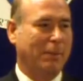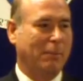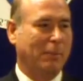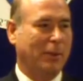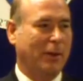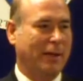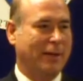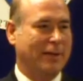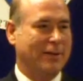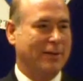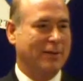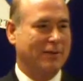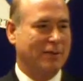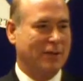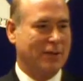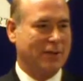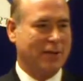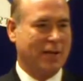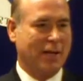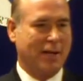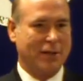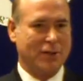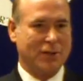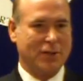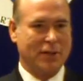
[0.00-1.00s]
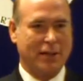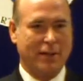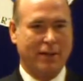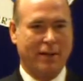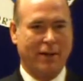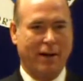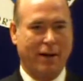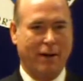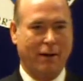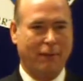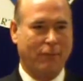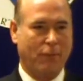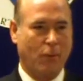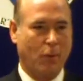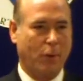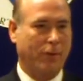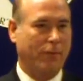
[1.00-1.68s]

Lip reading: place of discussion that our